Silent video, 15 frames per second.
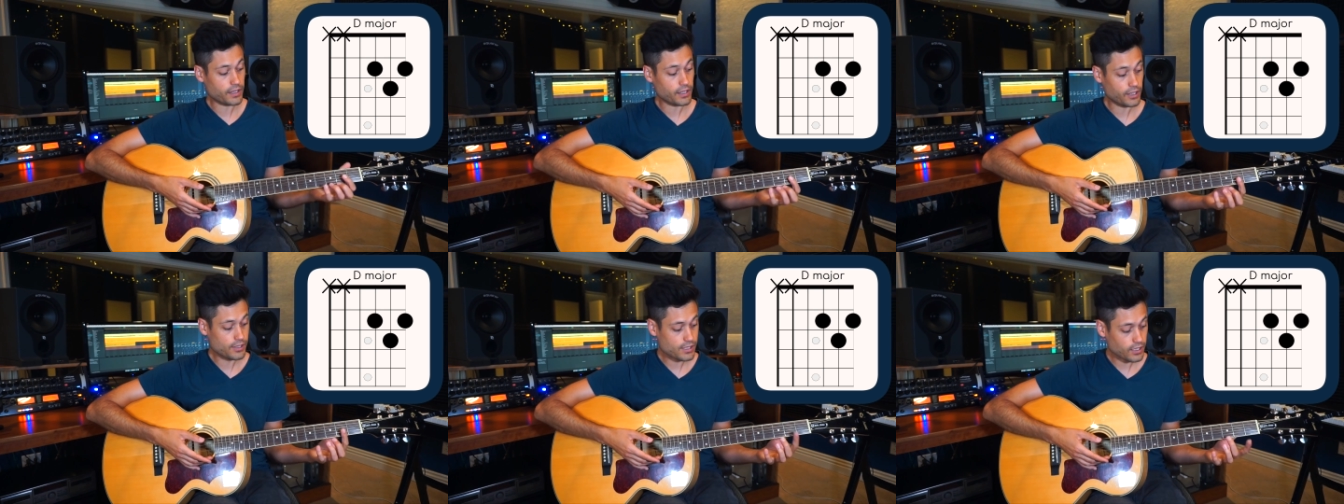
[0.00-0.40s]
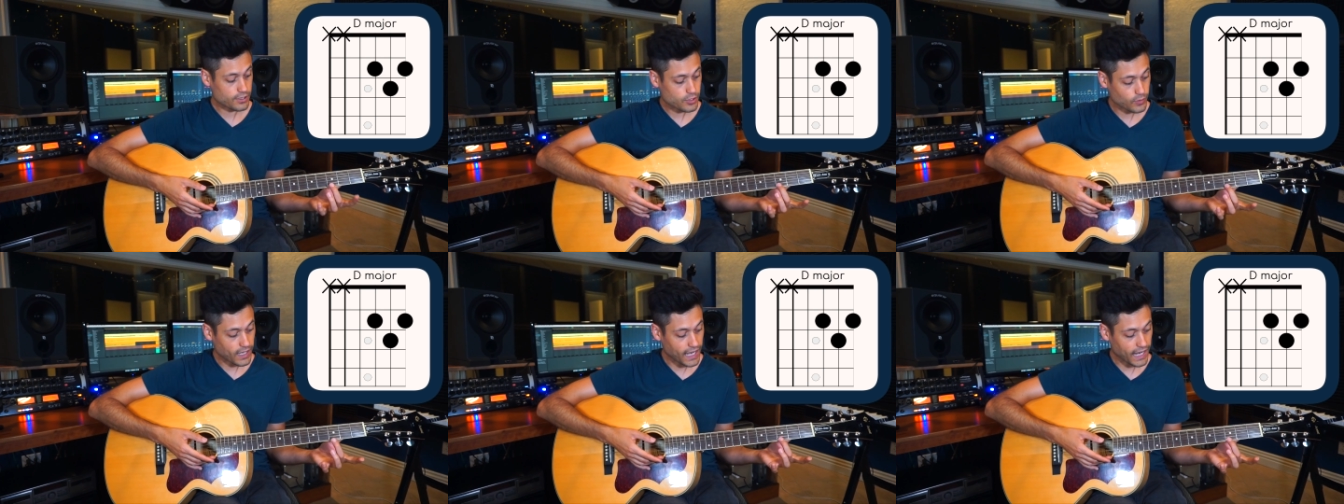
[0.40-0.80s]
Here's
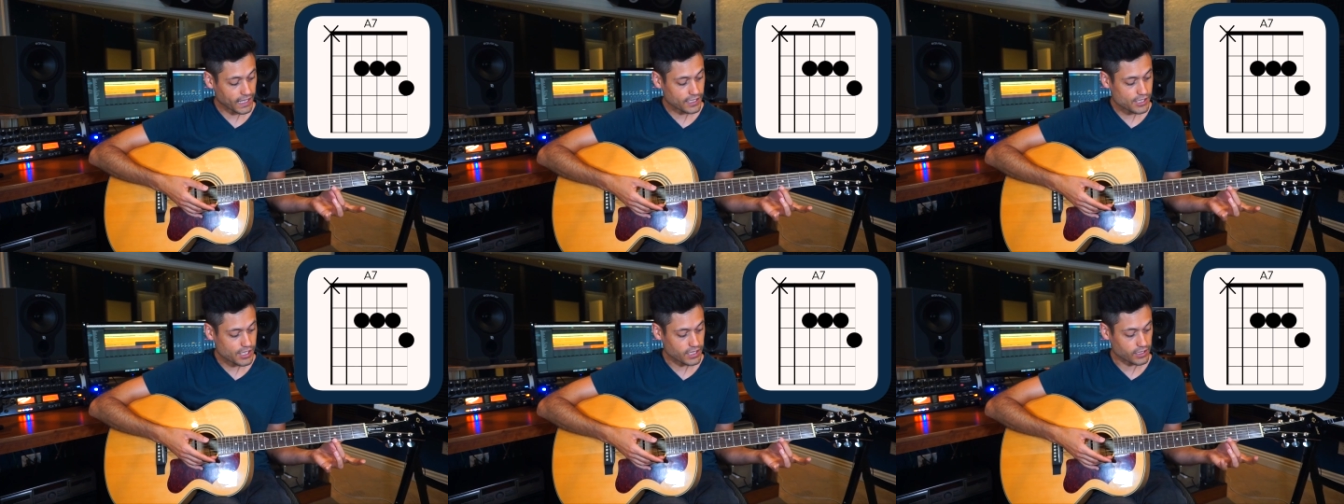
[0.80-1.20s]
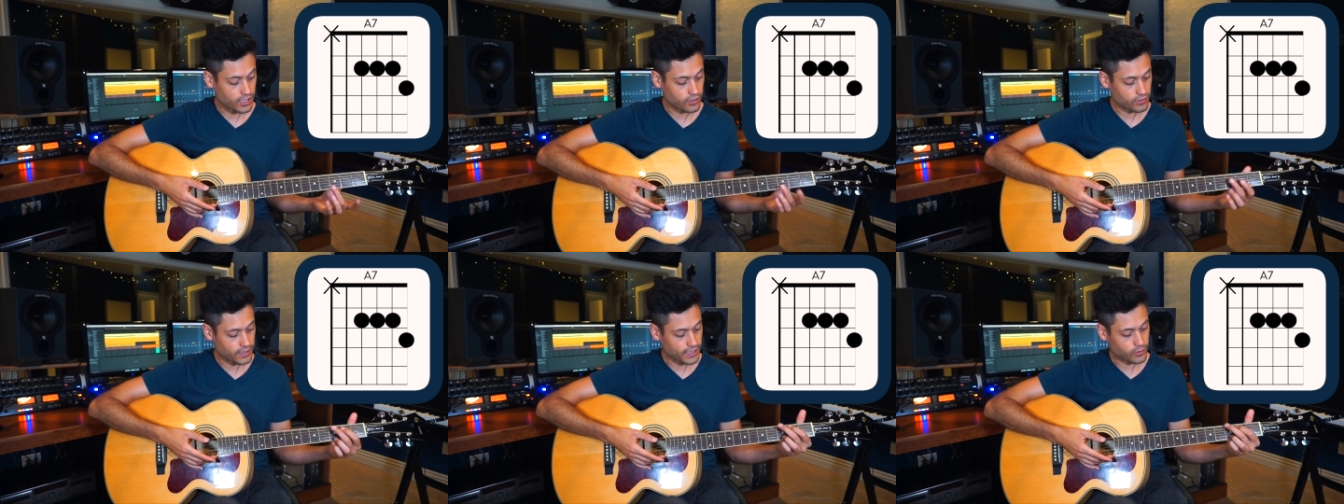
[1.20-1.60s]
also a high G
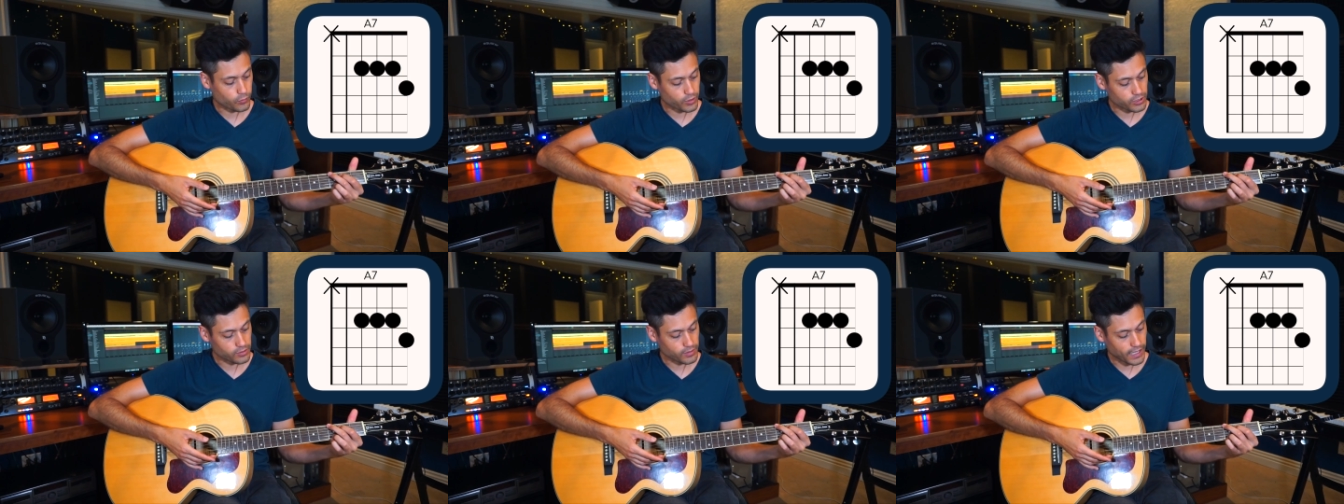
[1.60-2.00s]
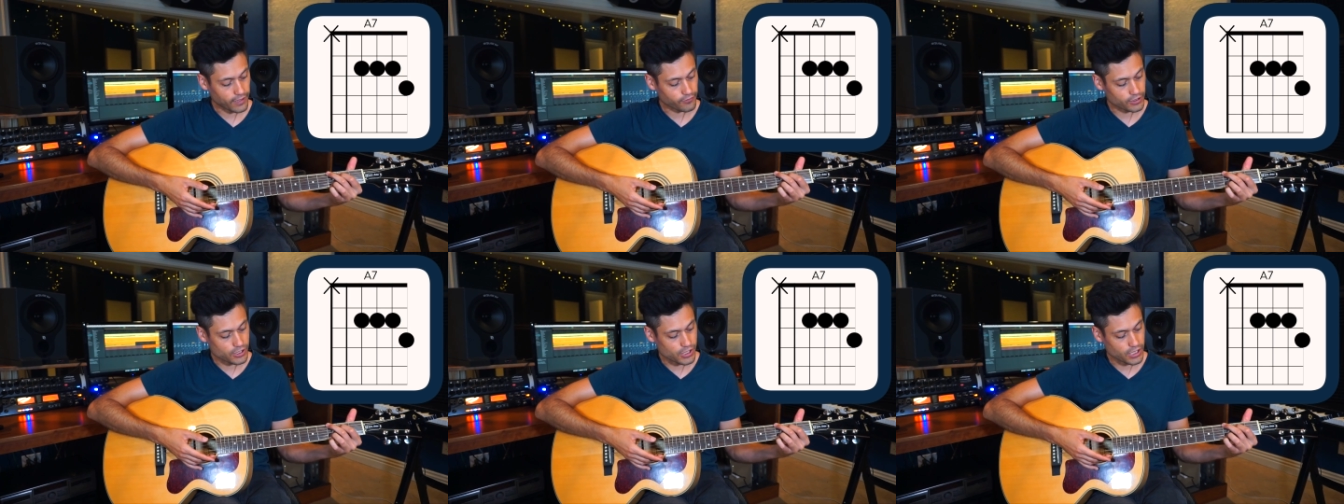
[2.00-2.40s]
note, like where you have
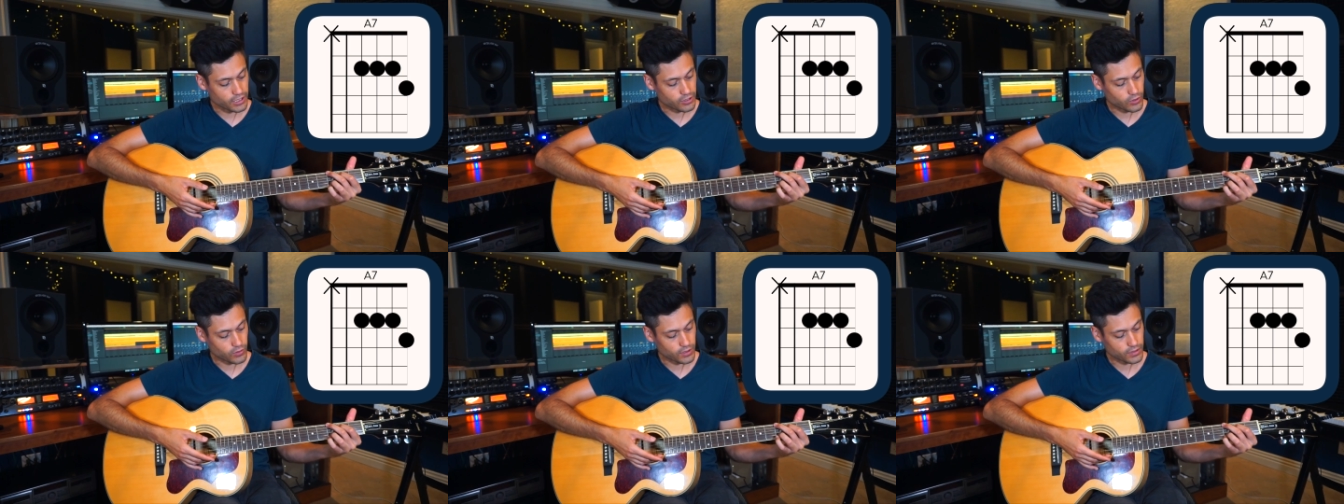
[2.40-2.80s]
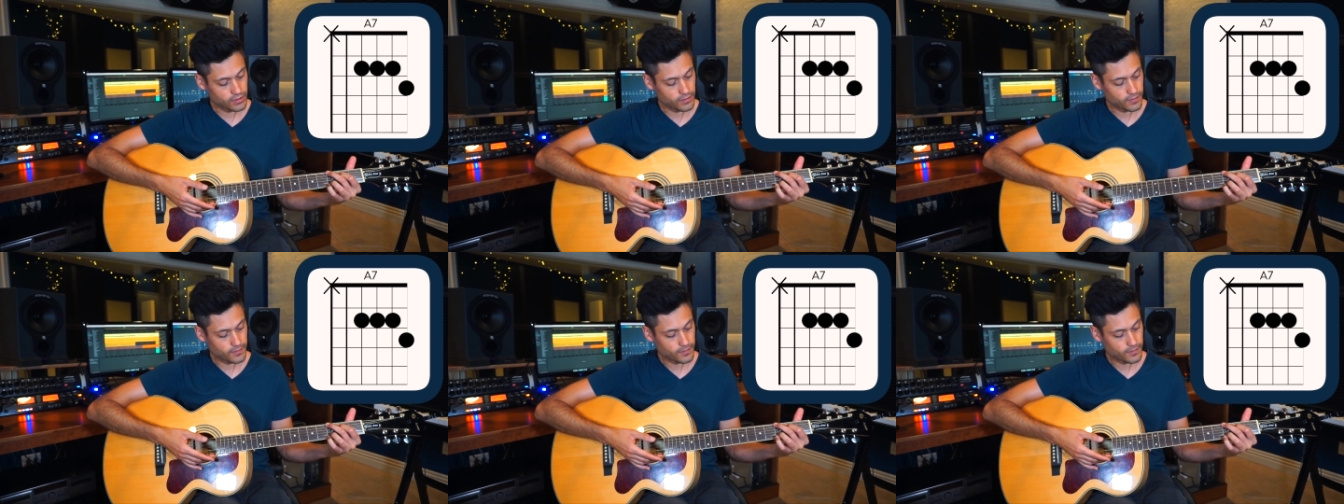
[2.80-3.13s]
a G chord.